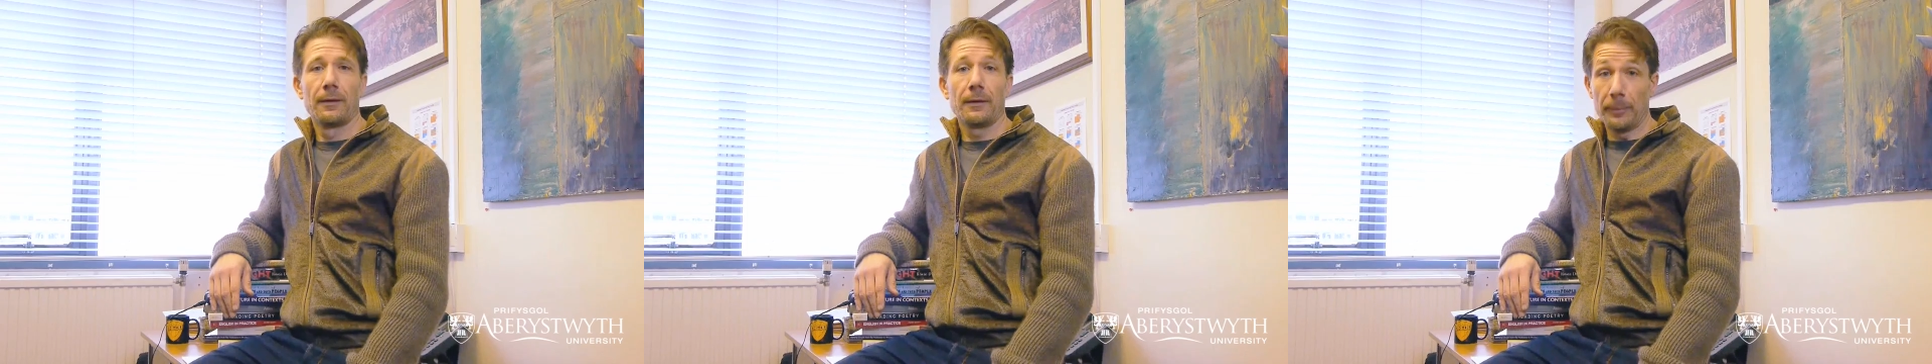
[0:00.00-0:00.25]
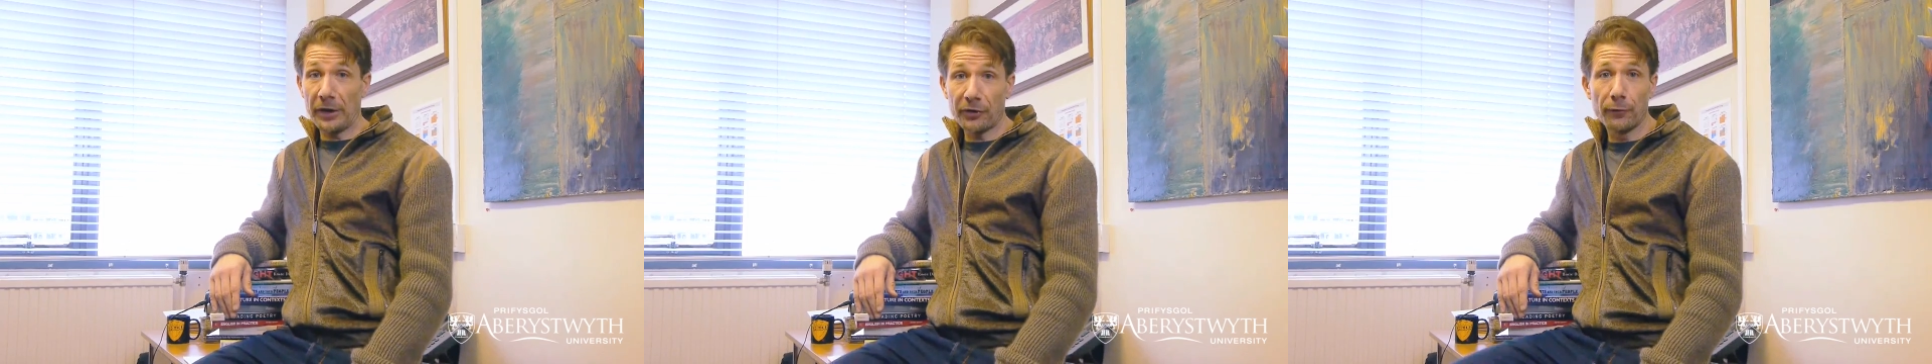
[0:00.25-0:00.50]

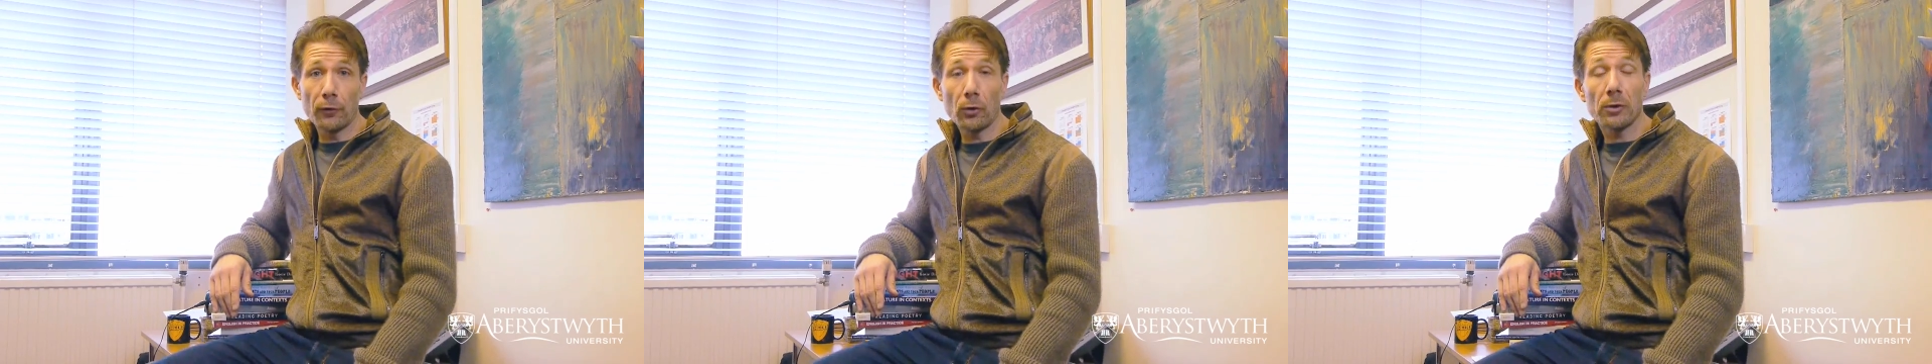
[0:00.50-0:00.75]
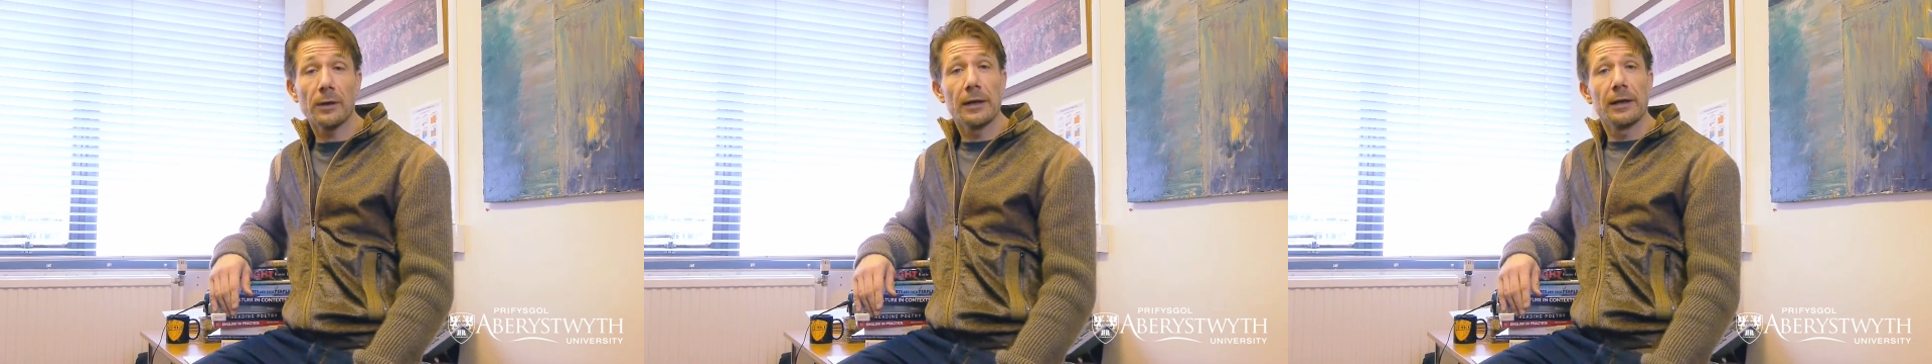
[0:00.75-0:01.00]
And best of
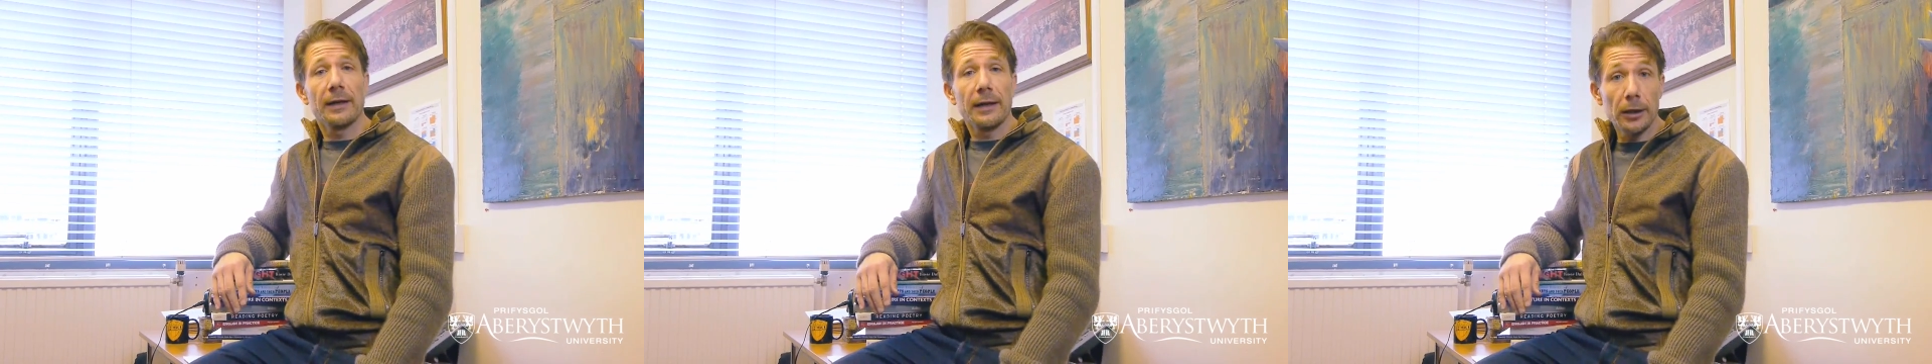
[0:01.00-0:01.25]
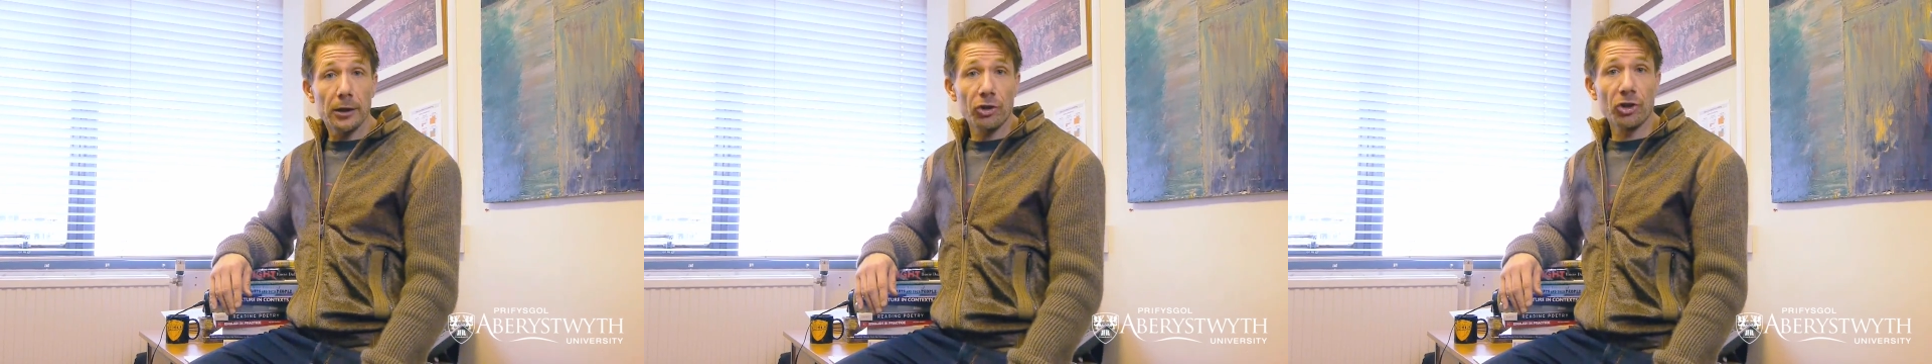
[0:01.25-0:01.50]
all,
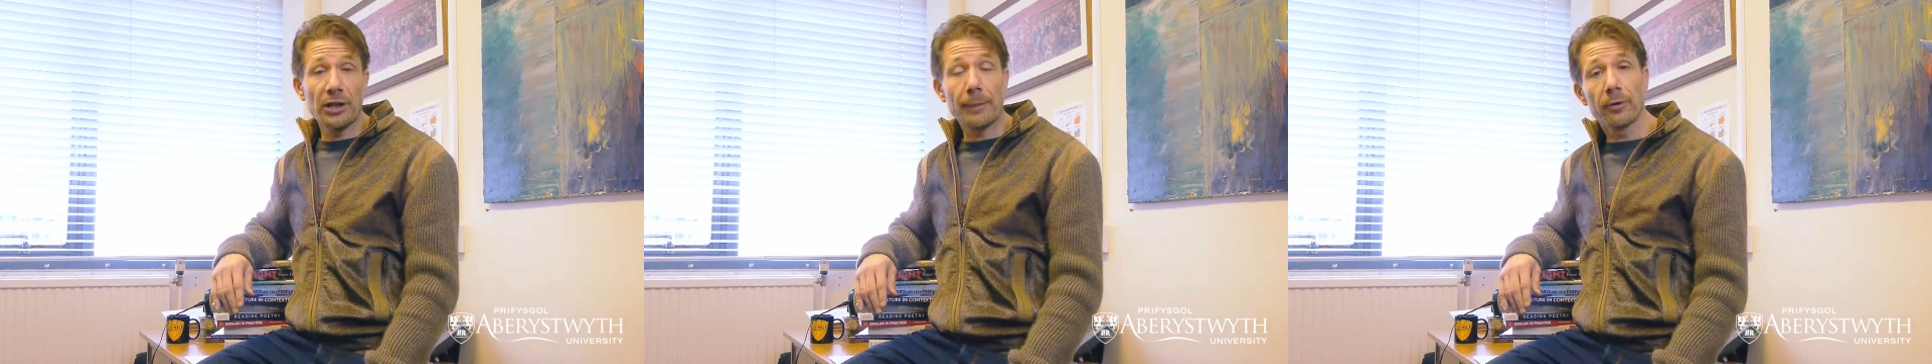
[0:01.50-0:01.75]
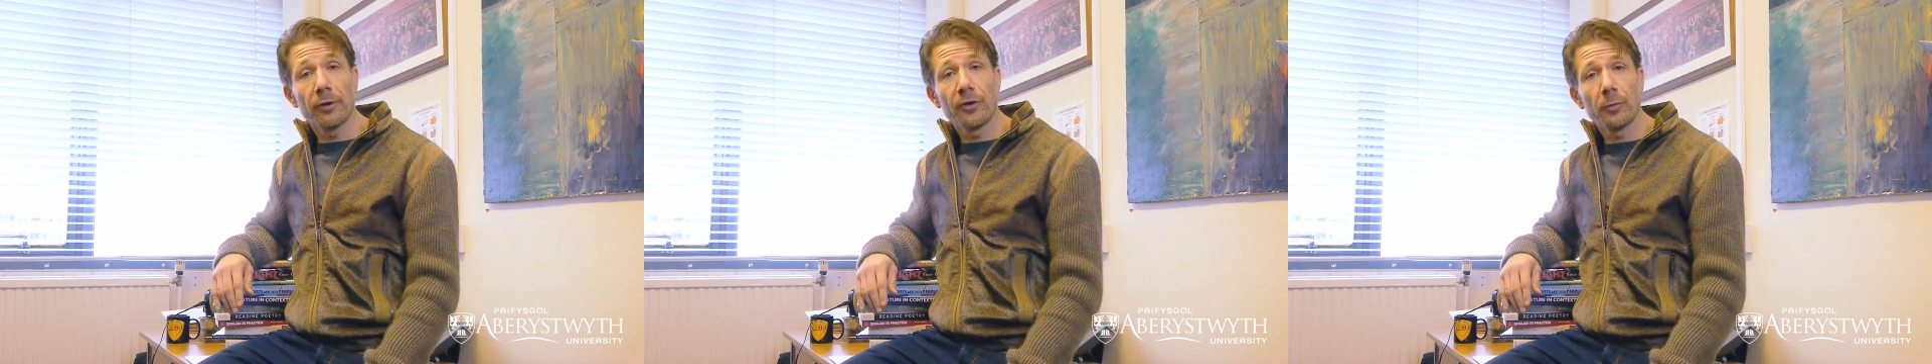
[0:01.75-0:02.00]
English at
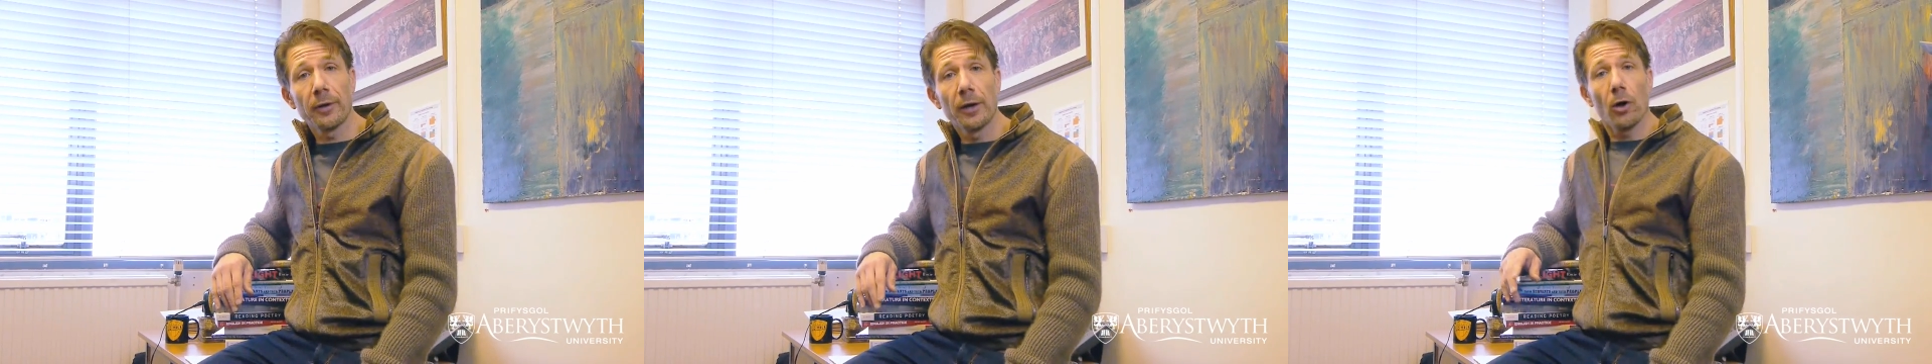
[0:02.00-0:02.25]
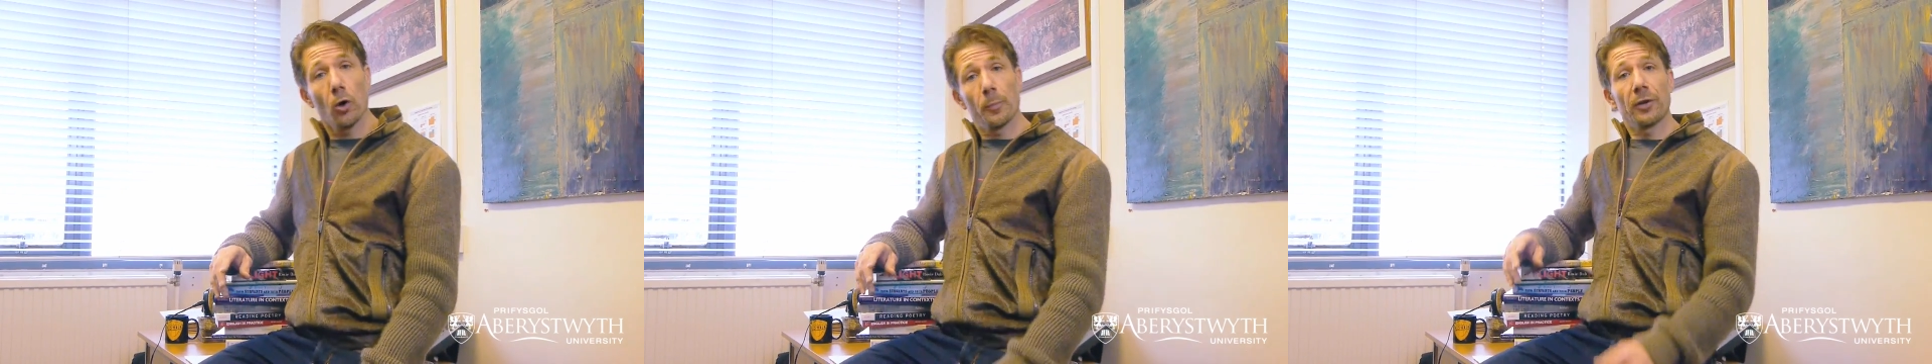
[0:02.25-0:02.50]
Aberystwyth
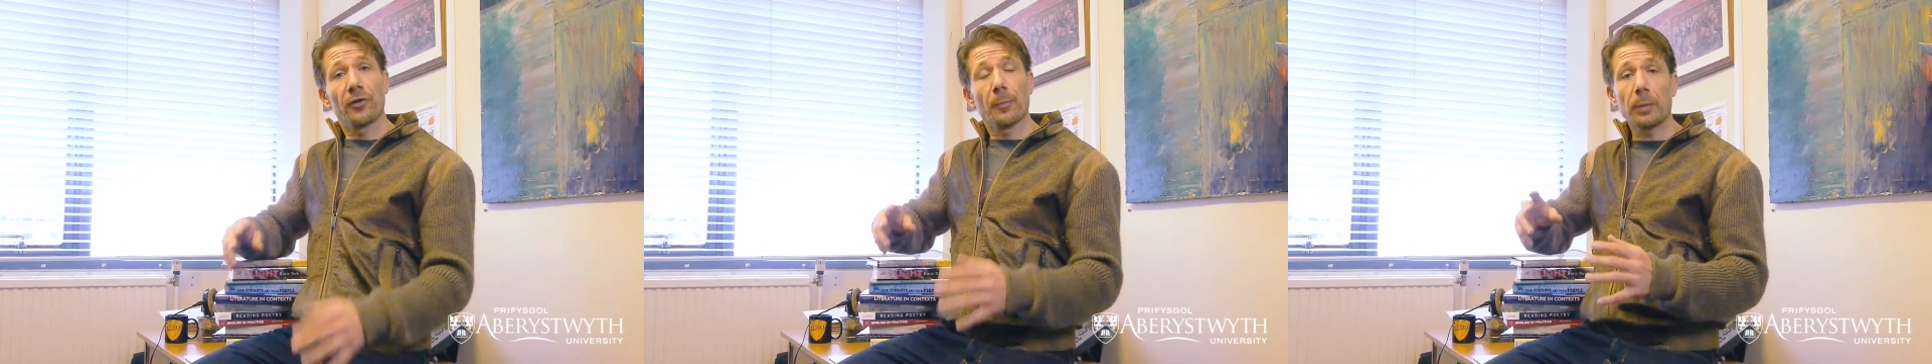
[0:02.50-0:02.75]
opens a